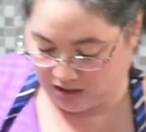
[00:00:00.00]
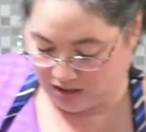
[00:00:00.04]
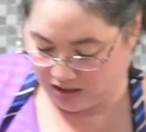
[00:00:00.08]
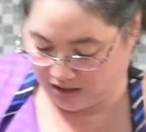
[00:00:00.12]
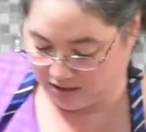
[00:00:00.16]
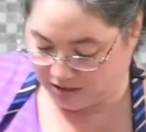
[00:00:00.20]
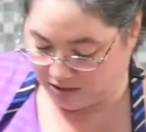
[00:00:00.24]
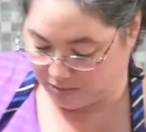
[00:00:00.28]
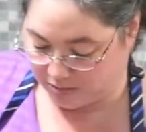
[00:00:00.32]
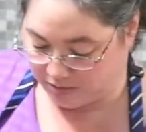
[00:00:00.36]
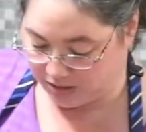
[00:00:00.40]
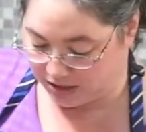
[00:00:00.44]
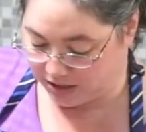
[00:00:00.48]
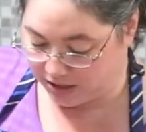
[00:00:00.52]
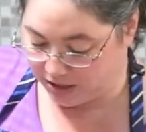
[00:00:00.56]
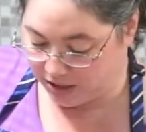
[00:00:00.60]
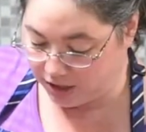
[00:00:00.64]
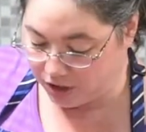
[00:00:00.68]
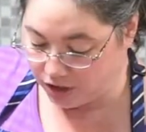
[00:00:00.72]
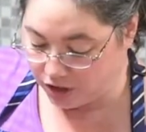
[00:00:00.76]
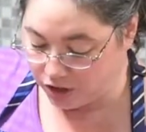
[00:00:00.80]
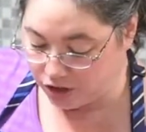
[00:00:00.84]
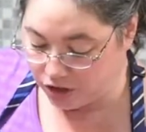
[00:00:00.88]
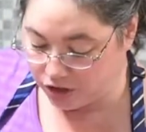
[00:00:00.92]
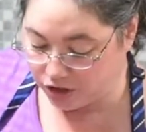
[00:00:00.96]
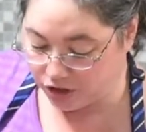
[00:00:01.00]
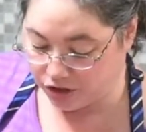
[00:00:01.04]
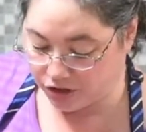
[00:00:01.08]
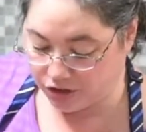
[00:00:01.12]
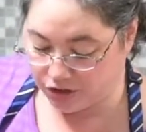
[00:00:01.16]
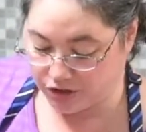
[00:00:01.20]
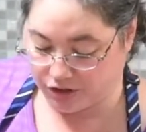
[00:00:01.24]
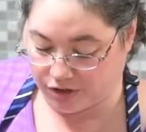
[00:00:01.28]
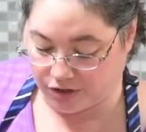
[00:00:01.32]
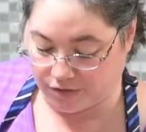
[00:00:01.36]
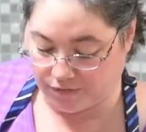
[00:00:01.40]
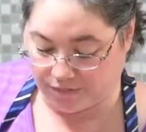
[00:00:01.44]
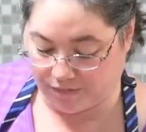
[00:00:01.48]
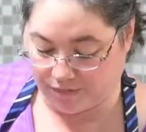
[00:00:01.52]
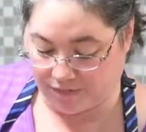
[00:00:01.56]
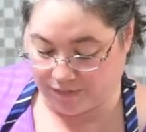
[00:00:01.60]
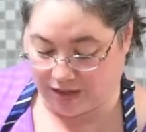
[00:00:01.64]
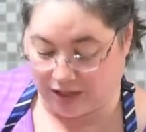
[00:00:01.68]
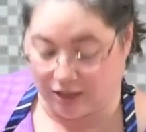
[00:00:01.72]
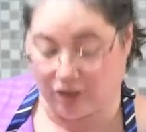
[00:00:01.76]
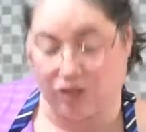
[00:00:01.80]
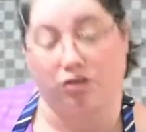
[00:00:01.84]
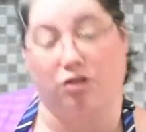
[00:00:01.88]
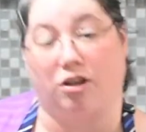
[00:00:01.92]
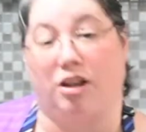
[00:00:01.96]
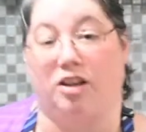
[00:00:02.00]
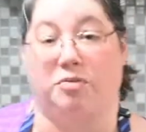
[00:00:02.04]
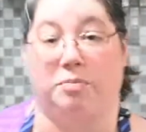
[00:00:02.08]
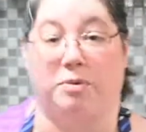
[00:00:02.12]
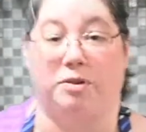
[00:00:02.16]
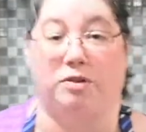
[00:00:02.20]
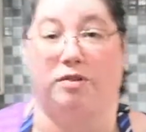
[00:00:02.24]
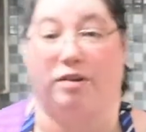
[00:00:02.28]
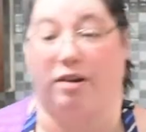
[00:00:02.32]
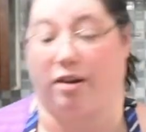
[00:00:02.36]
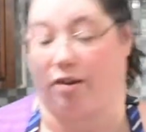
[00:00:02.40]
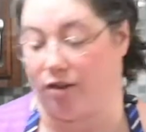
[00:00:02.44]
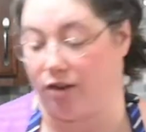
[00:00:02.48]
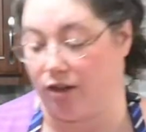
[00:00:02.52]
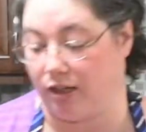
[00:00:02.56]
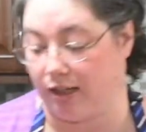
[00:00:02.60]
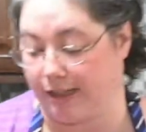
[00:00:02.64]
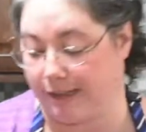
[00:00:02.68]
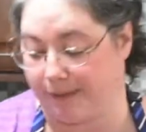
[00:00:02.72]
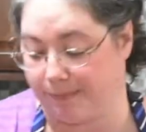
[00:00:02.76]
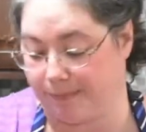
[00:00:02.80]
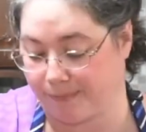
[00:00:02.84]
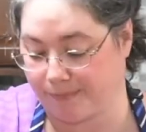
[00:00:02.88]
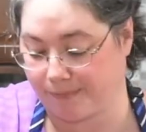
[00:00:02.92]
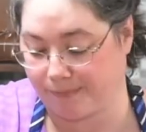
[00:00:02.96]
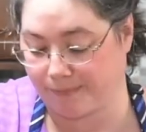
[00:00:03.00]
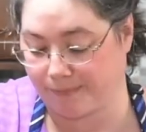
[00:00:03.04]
Get some in here. I just lost my train of thought.